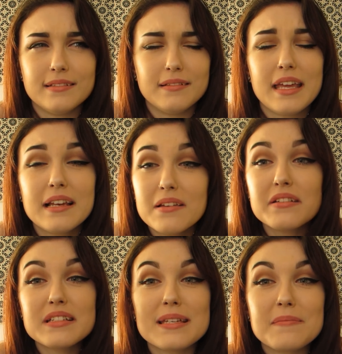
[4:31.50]
he
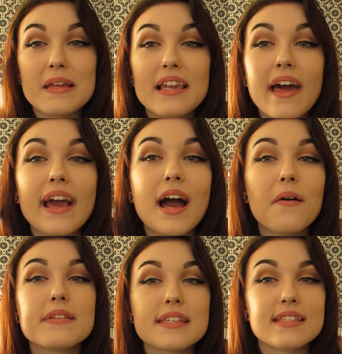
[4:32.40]
looked at me like I
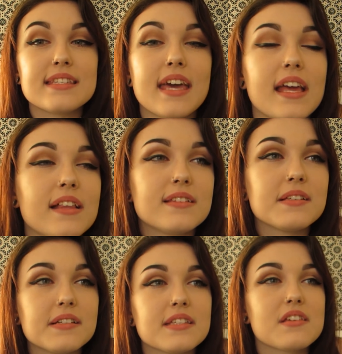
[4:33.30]
was insane,
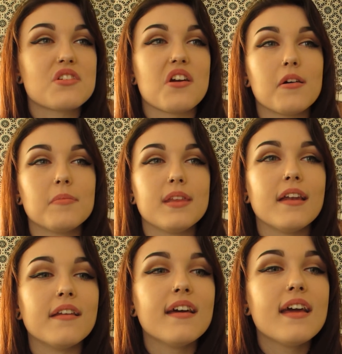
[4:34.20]
so I just shut up then.